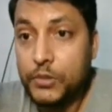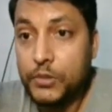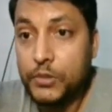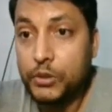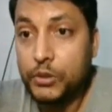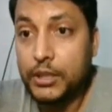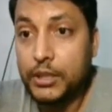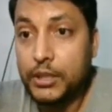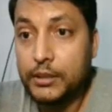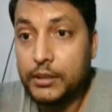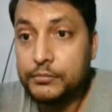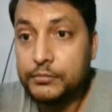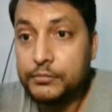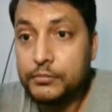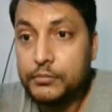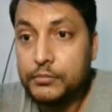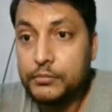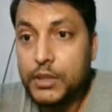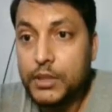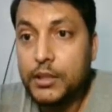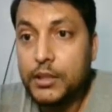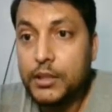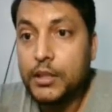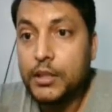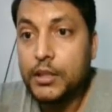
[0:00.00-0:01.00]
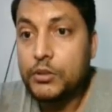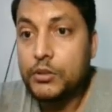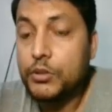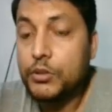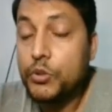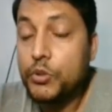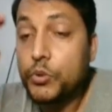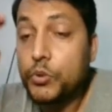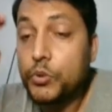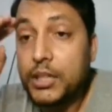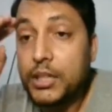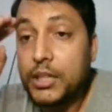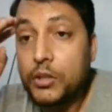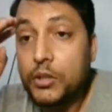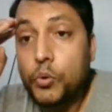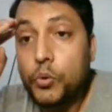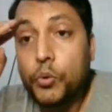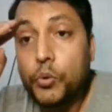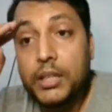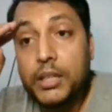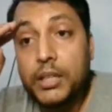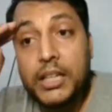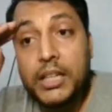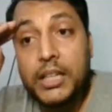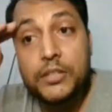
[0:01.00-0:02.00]
Okay, so you can
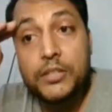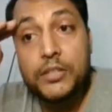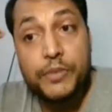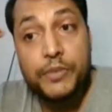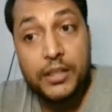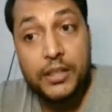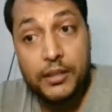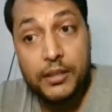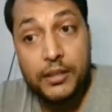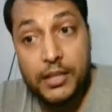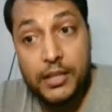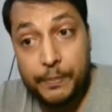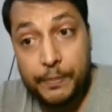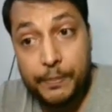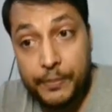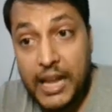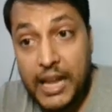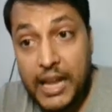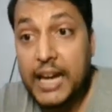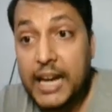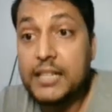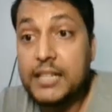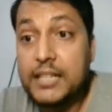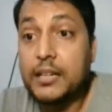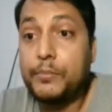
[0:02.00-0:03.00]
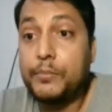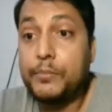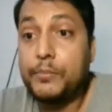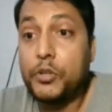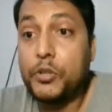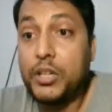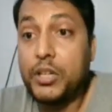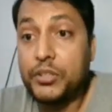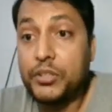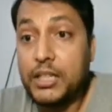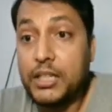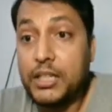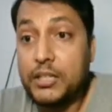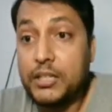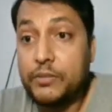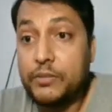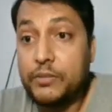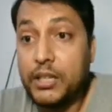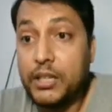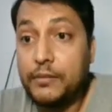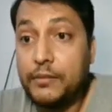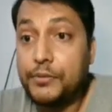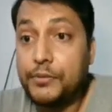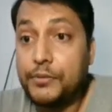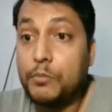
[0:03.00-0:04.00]
correlate with the plant reproduction as
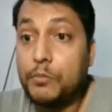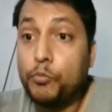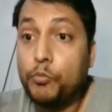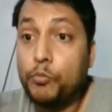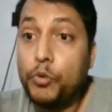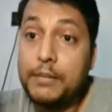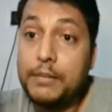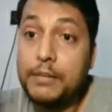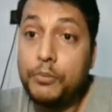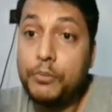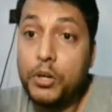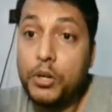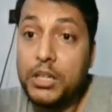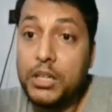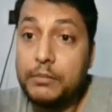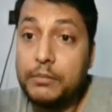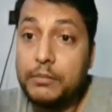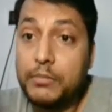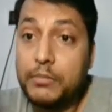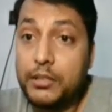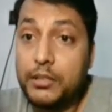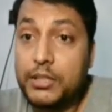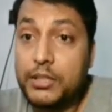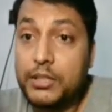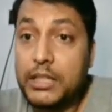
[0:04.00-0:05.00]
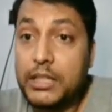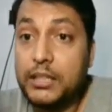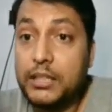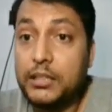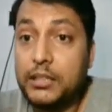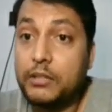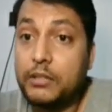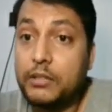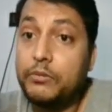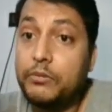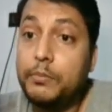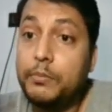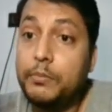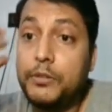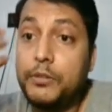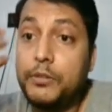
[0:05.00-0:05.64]
well. From one pollen mother cell there will be